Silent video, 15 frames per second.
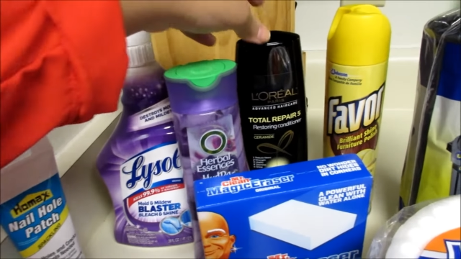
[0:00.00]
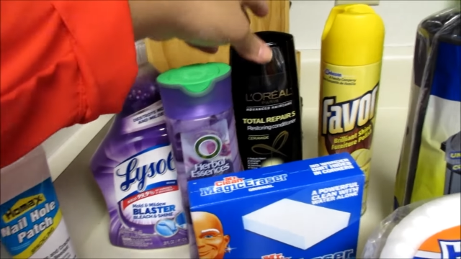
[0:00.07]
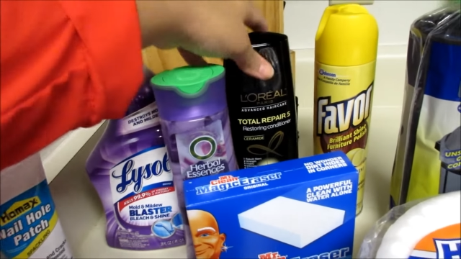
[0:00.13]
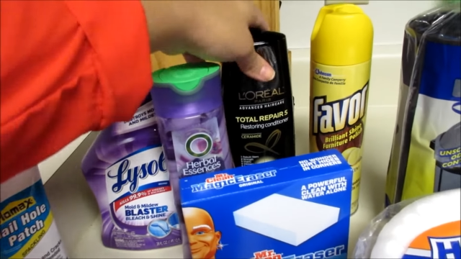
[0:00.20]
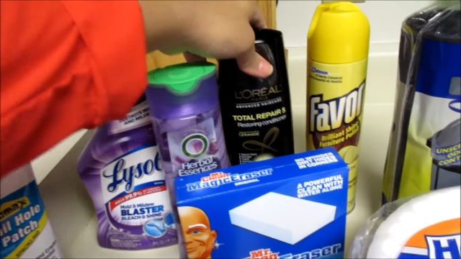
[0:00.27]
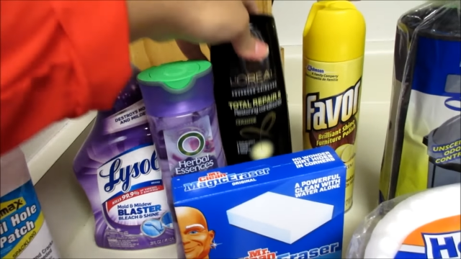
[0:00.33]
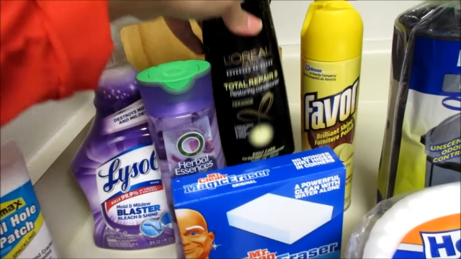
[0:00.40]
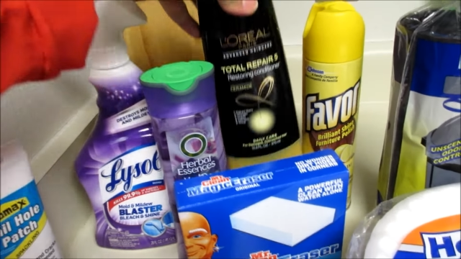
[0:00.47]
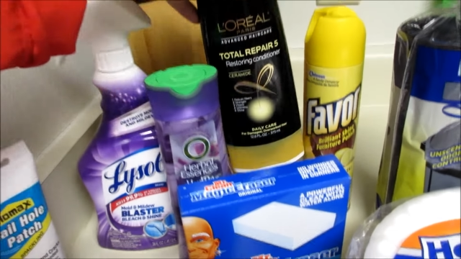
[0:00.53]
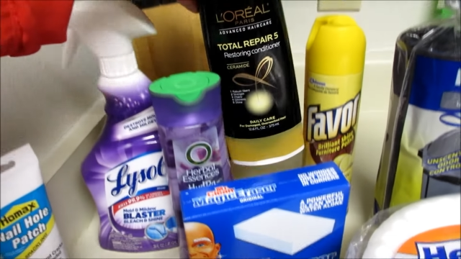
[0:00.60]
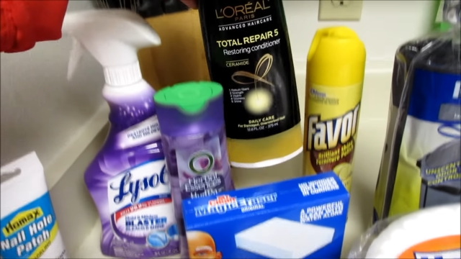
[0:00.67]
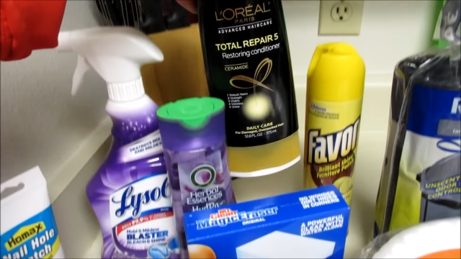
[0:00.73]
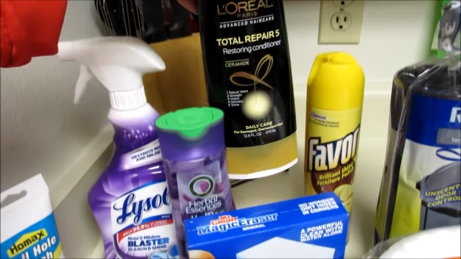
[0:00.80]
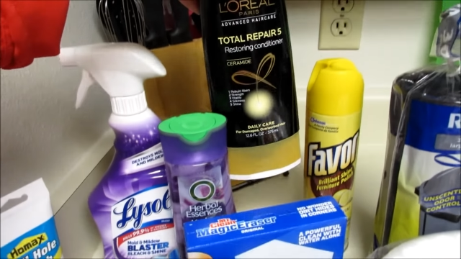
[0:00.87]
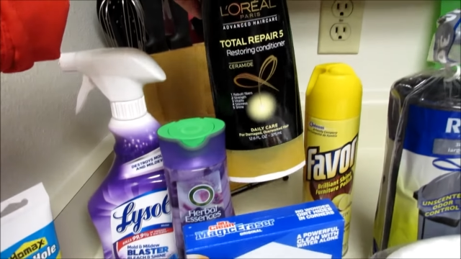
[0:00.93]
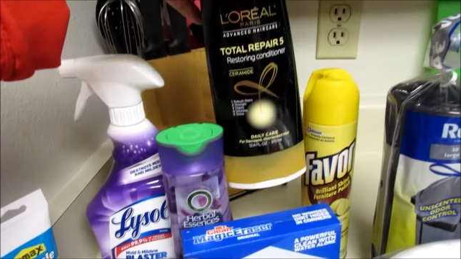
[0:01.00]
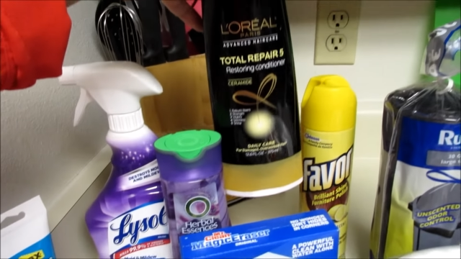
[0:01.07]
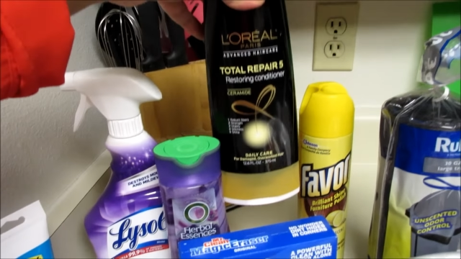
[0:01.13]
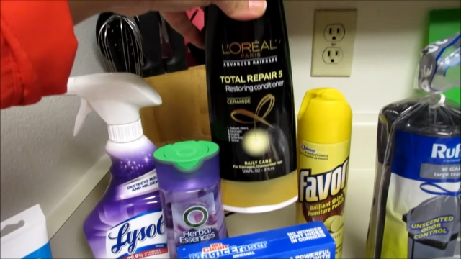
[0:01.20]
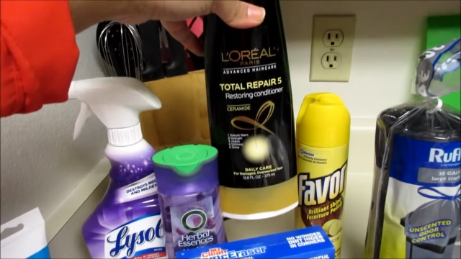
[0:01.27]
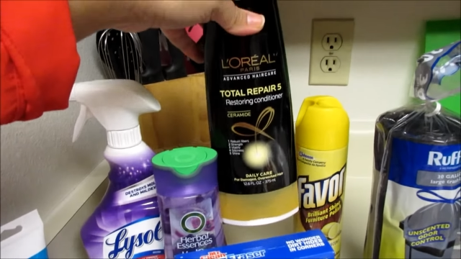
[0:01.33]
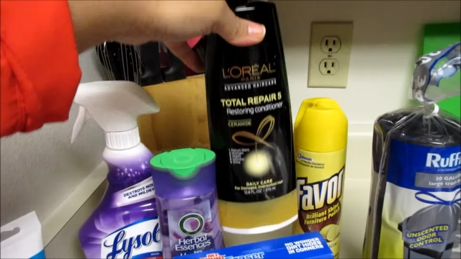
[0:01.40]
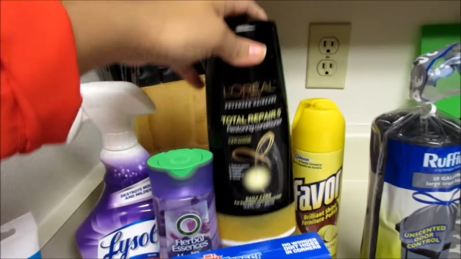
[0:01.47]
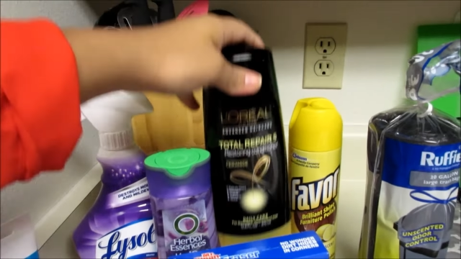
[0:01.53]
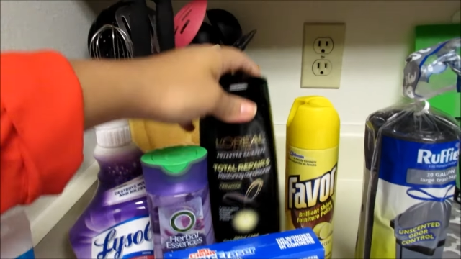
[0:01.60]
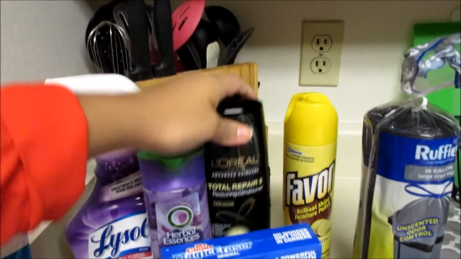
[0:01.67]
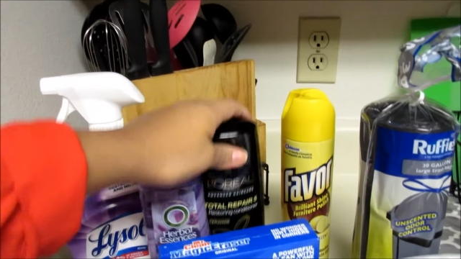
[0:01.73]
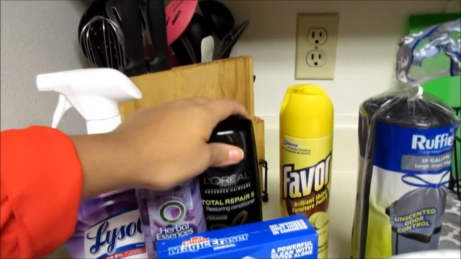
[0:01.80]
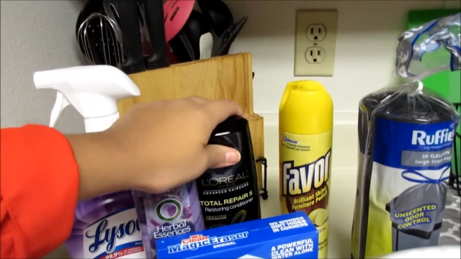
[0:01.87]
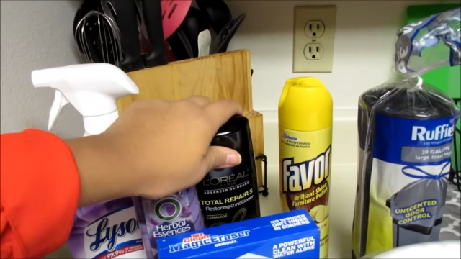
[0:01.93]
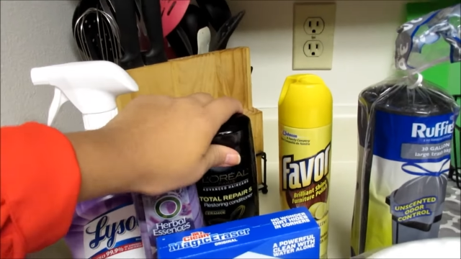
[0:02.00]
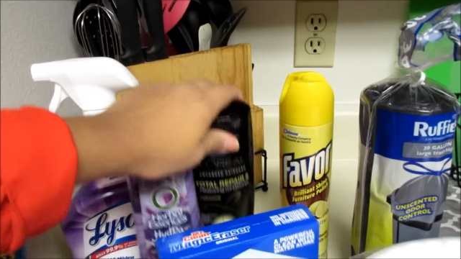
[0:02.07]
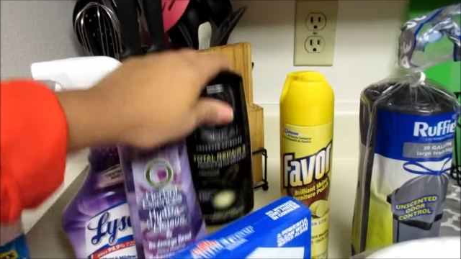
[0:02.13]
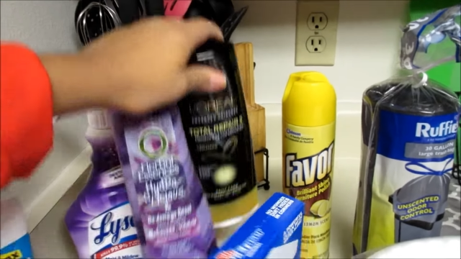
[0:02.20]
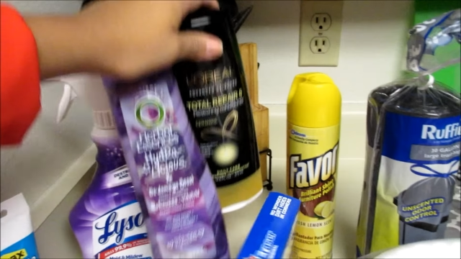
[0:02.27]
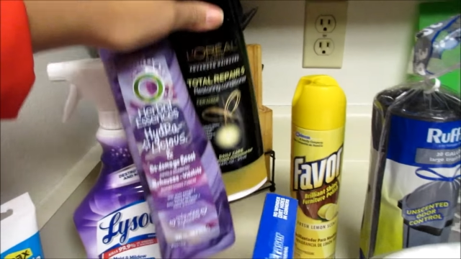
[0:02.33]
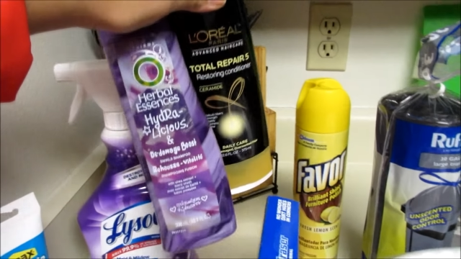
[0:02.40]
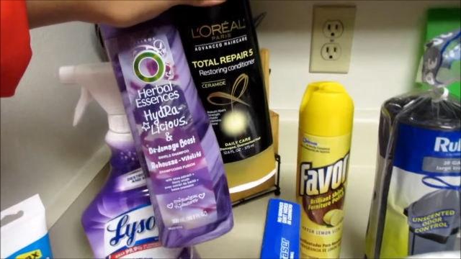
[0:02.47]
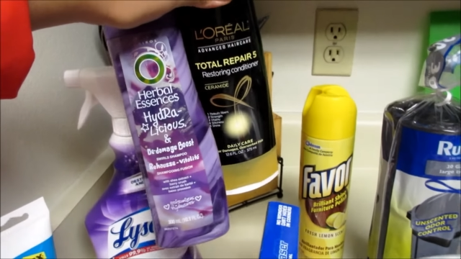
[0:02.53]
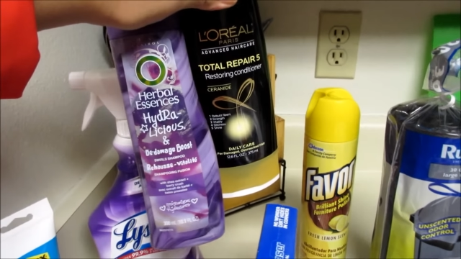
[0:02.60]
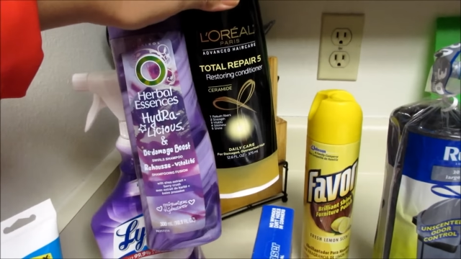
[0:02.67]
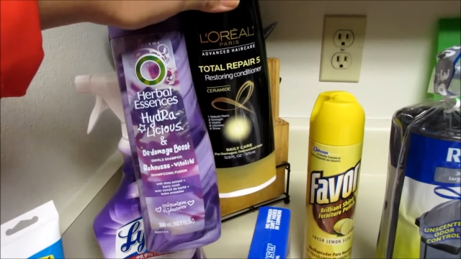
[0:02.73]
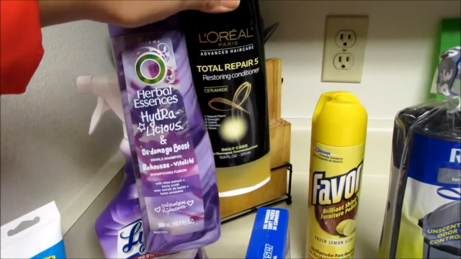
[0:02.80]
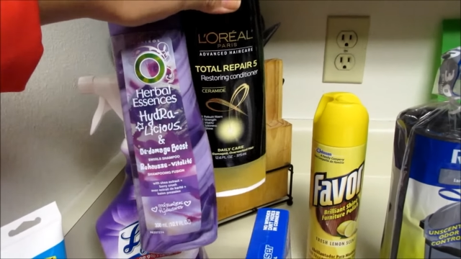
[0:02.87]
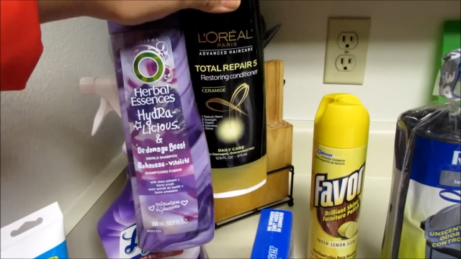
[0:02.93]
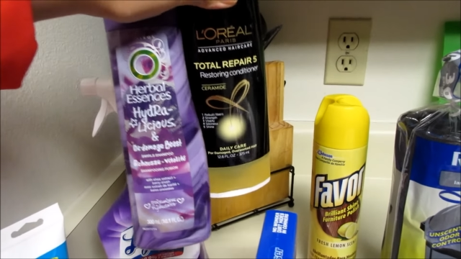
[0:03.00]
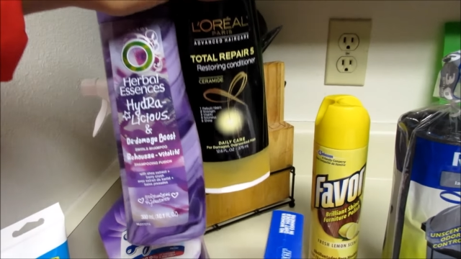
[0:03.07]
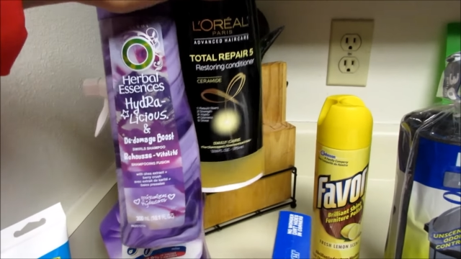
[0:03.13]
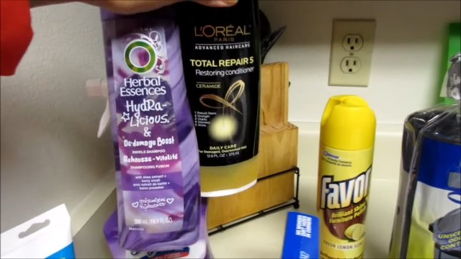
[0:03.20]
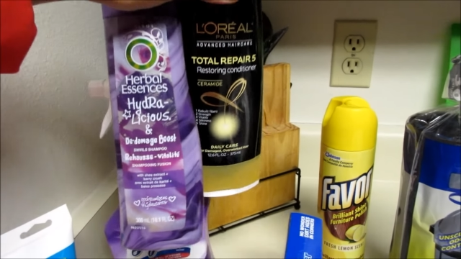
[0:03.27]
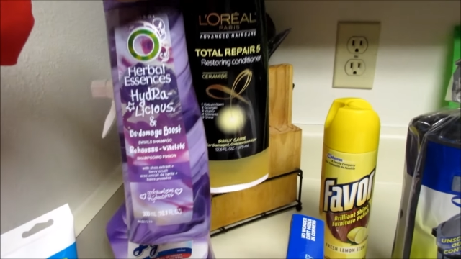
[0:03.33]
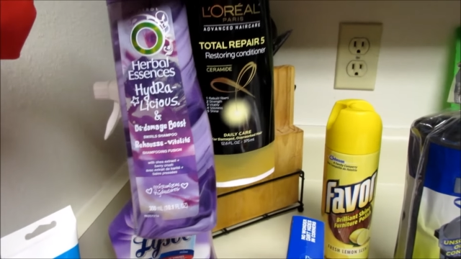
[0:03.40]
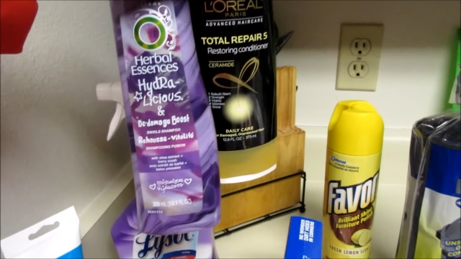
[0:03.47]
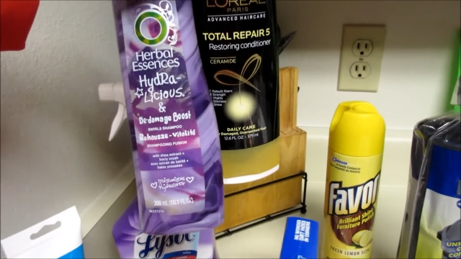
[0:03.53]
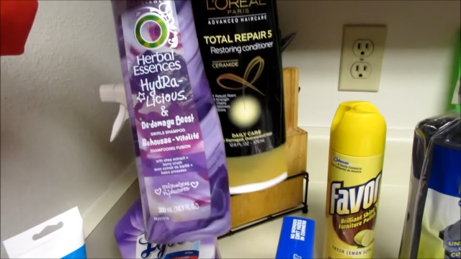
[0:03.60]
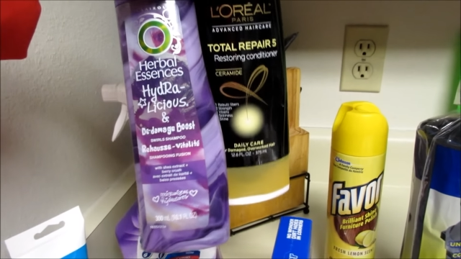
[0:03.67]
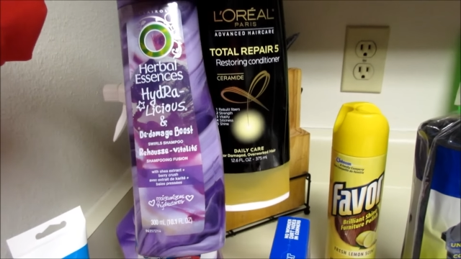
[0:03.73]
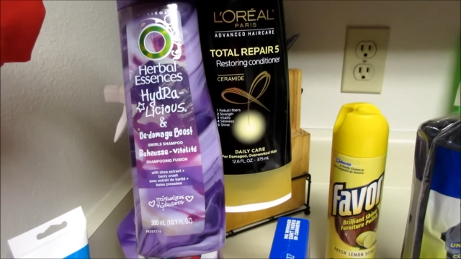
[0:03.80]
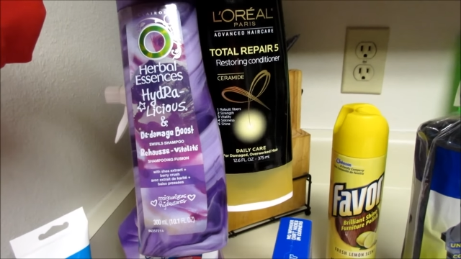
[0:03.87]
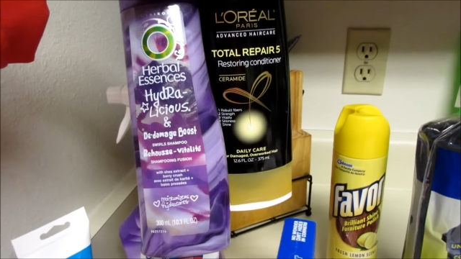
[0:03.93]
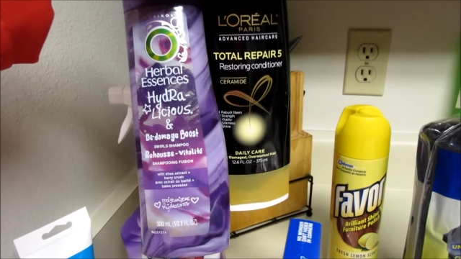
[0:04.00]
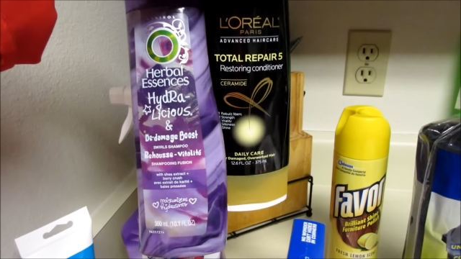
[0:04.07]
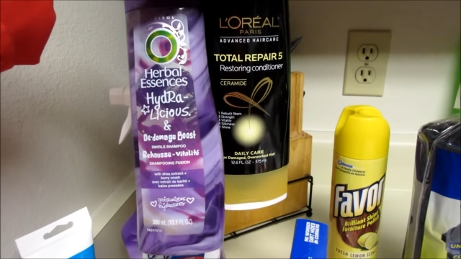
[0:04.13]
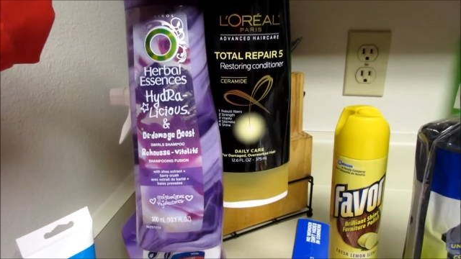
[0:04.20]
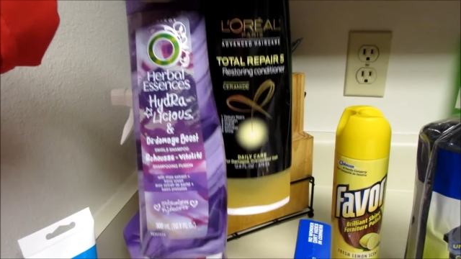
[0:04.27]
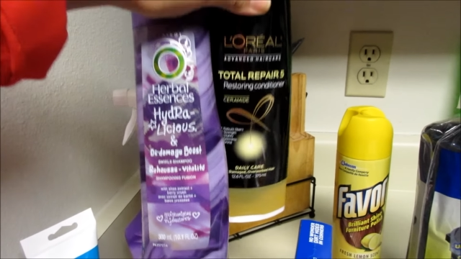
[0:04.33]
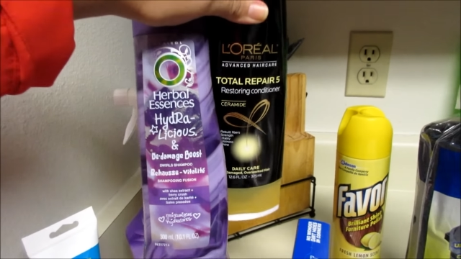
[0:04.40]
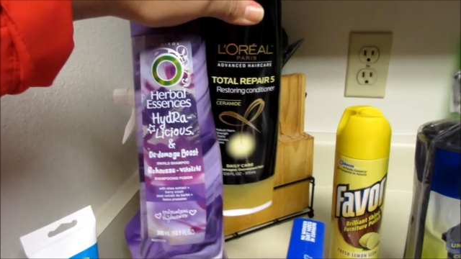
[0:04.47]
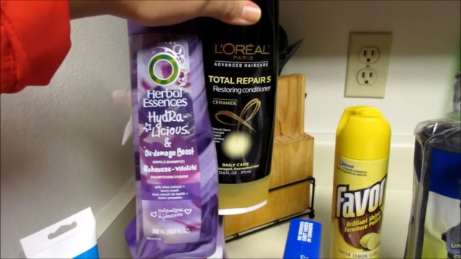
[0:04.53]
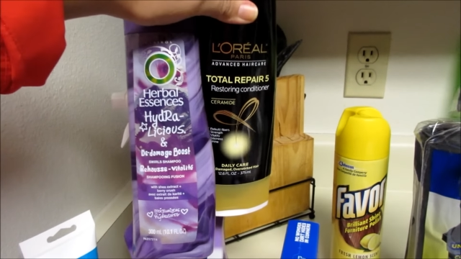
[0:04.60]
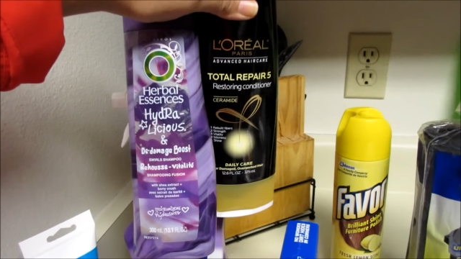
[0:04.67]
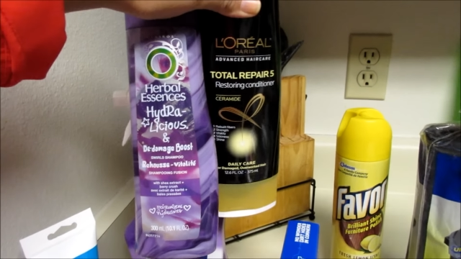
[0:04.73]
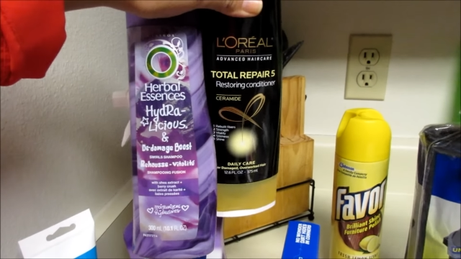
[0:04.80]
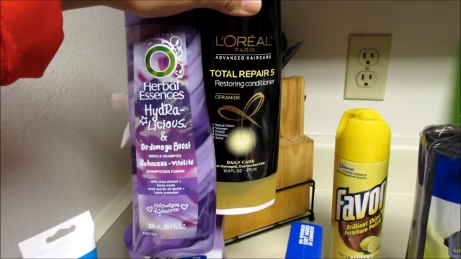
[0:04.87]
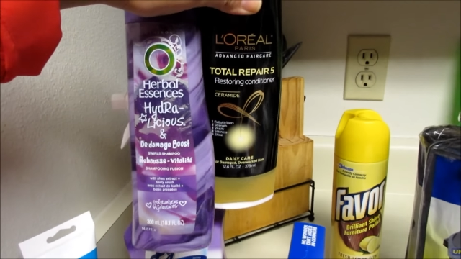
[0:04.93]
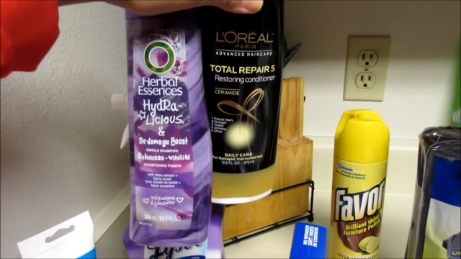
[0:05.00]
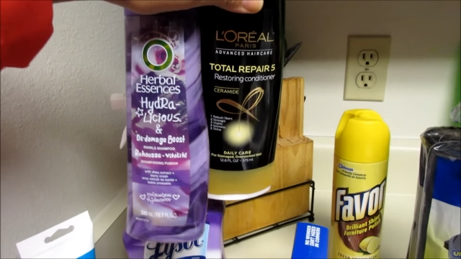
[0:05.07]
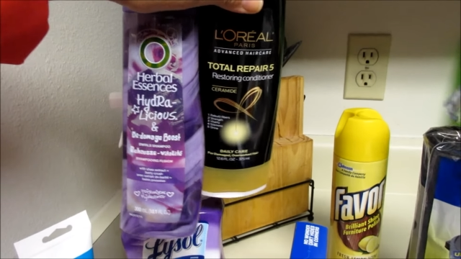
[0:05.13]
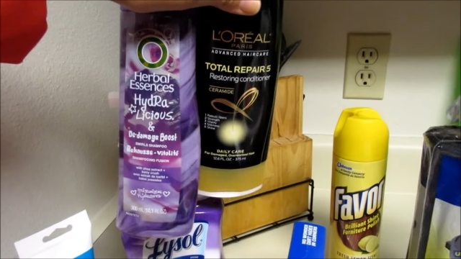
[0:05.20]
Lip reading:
[unreadable: no face in view]